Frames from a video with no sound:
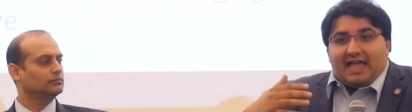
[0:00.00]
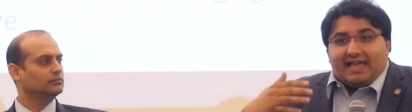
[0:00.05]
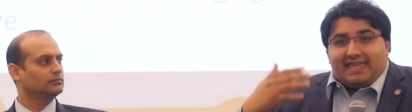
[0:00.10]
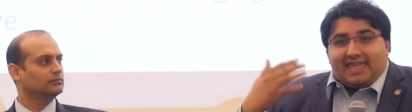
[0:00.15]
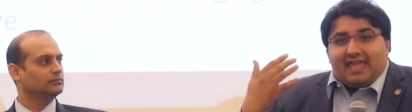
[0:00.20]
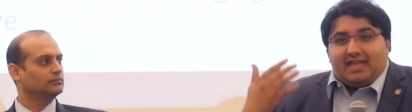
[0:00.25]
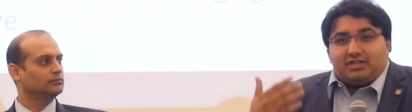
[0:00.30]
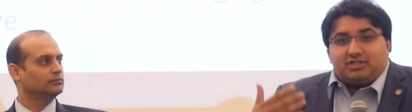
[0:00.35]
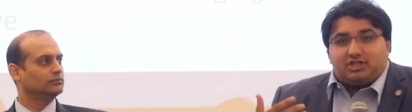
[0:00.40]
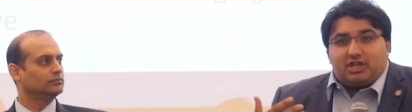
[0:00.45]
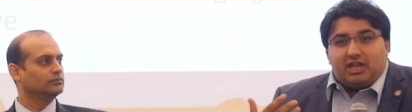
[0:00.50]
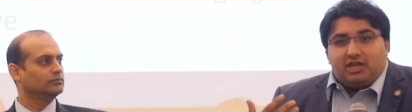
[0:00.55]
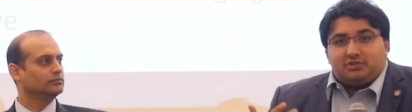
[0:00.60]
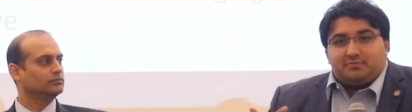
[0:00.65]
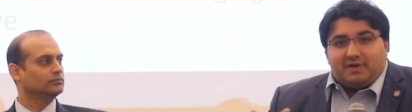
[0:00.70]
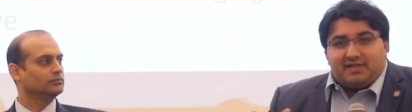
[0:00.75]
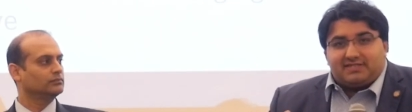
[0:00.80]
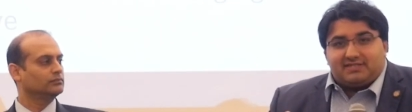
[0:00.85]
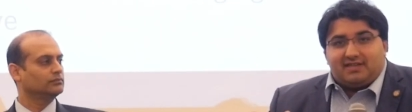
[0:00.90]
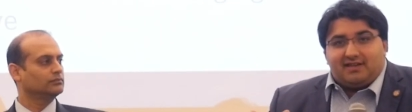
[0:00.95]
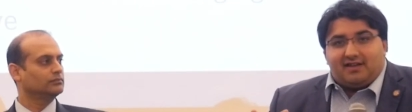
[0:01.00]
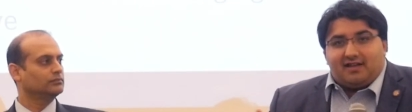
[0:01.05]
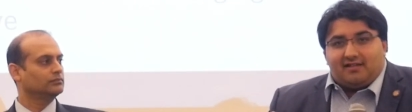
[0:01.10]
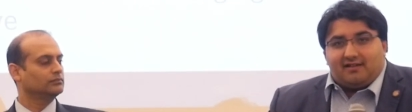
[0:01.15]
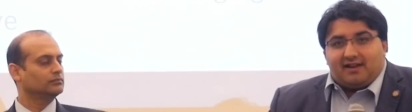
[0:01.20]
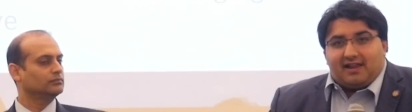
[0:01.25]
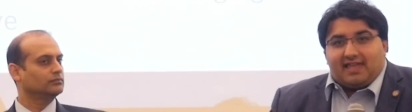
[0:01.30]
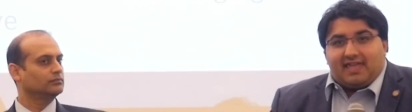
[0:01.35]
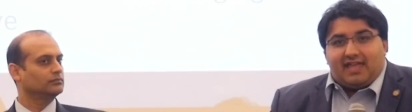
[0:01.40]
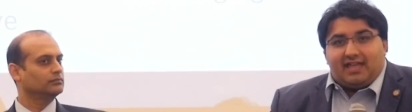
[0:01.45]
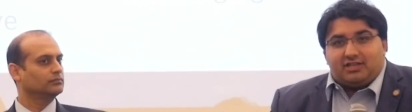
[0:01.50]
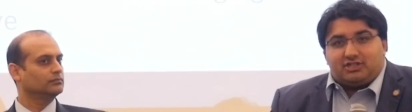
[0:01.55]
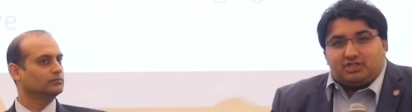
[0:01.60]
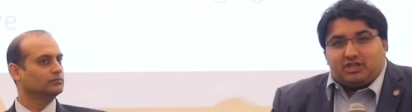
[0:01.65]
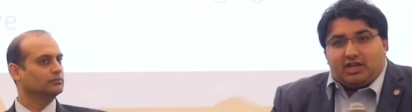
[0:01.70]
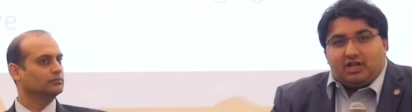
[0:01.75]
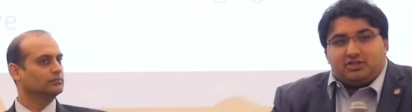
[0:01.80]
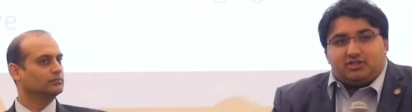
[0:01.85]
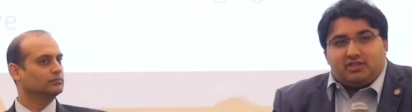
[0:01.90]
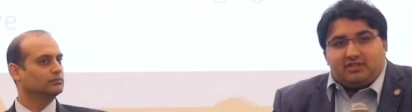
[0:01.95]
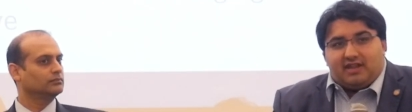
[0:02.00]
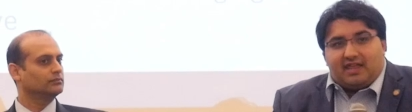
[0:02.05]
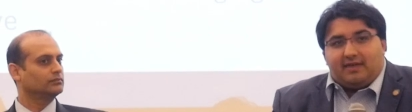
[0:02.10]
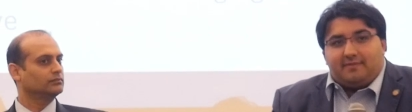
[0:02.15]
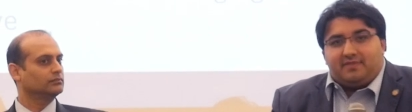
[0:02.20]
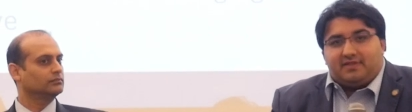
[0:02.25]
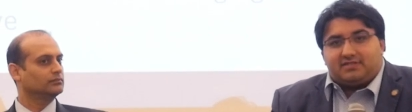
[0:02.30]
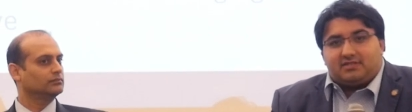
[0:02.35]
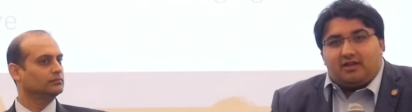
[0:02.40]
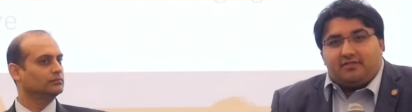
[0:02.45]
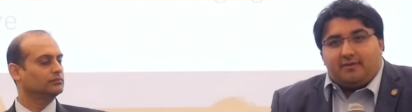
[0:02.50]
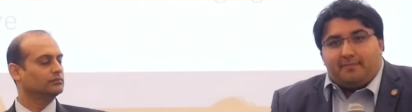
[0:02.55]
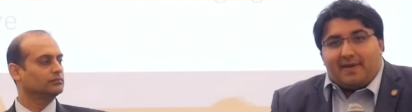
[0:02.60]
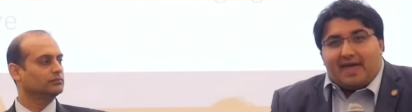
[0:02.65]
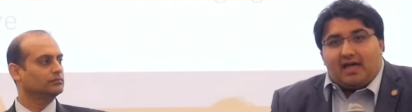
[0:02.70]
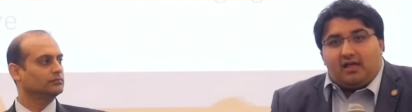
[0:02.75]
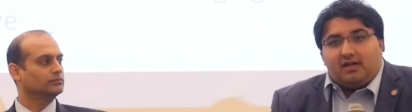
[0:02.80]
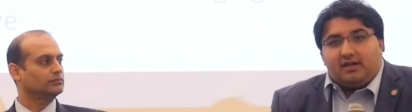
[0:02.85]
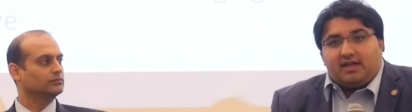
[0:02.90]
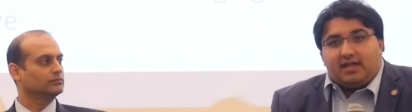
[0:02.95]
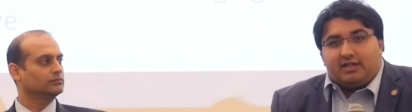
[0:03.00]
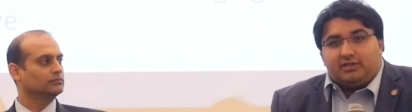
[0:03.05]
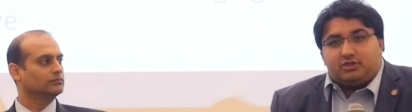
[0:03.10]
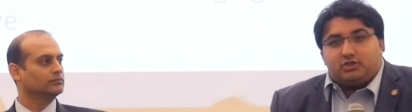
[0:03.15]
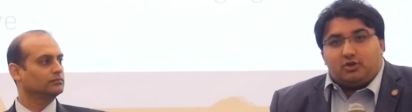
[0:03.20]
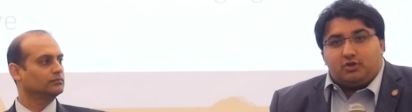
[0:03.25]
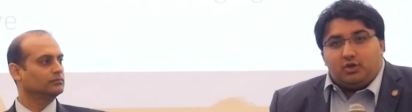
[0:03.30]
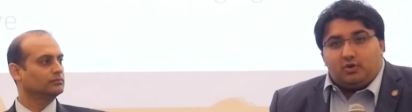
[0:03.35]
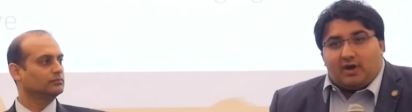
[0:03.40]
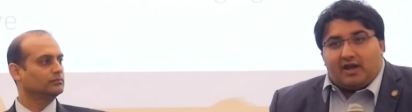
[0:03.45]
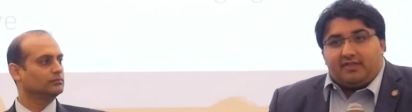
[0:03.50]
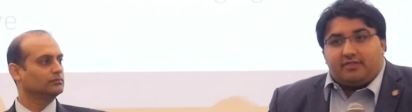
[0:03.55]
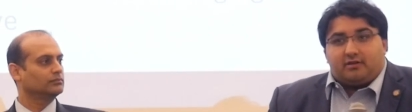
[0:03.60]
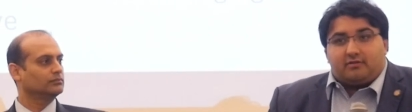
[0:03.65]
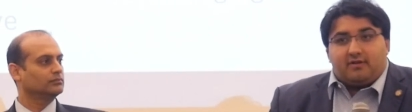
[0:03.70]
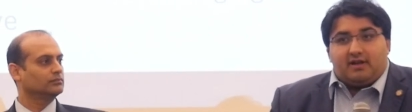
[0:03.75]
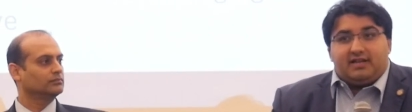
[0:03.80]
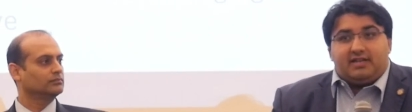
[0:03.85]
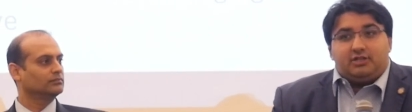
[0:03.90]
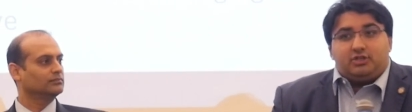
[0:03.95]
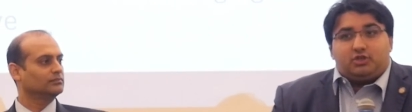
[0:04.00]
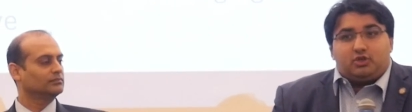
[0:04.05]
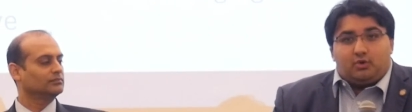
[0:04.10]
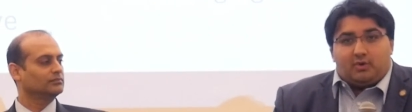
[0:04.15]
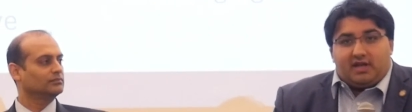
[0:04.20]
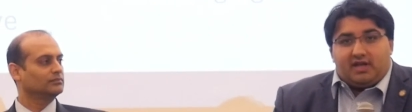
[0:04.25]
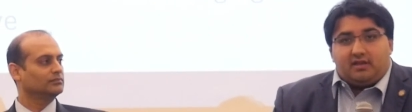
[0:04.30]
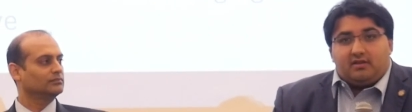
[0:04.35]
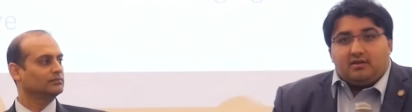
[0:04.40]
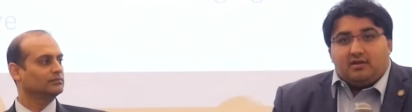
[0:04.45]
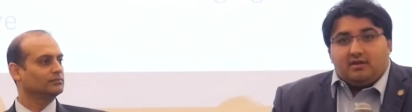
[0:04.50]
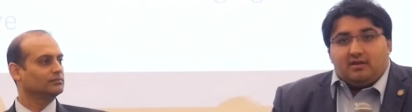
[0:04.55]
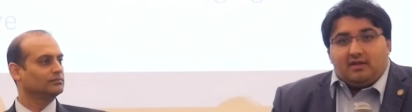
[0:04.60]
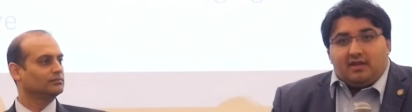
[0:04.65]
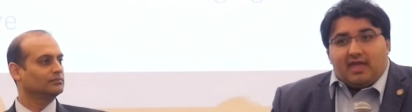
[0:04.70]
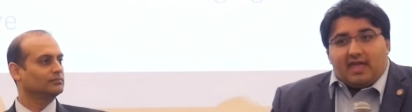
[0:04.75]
Speaker 1: I can't change my skin color and I can't change the name that's on the ballot, and so you either run into it,